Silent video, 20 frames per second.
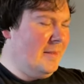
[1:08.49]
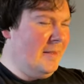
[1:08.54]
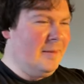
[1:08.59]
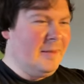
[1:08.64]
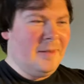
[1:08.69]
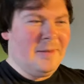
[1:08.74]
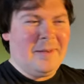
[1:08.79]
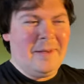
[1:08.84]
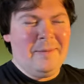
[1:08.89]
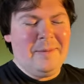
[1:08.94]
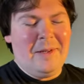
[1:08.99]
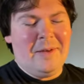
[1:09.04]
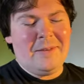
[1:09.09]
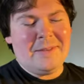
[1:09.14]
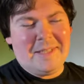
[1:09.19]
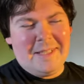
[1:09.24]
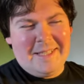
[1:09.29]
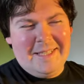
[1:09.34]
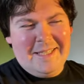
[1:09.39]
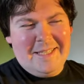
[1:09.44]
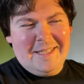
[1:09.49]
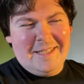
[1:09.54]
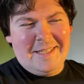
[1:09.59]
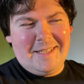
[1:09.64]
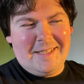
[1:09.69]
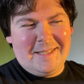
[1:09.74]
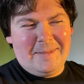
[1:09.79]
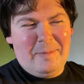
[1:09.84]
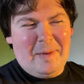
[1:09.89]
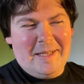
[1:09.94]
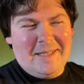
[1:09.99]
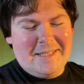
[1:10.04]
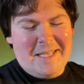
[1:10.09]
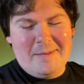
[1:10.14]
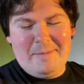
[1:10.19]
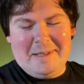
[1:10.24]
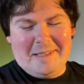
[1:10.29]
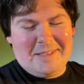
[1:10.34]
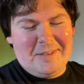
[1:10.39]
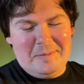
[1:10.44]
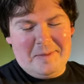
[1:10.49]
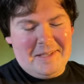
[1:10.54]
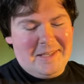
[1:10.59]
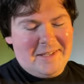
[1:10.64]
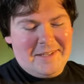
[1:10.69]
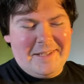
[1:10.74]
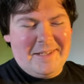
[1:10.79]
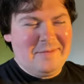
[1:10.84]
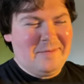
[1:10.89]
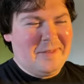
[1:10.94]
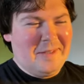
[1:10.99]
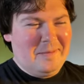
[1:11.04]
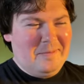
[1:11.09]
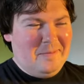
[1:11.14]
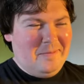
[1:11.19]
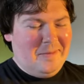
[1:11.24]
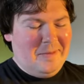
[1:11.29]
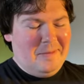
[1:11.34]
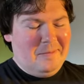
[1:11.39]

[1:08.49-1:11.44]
I mean, obviously this pandemic's not been great for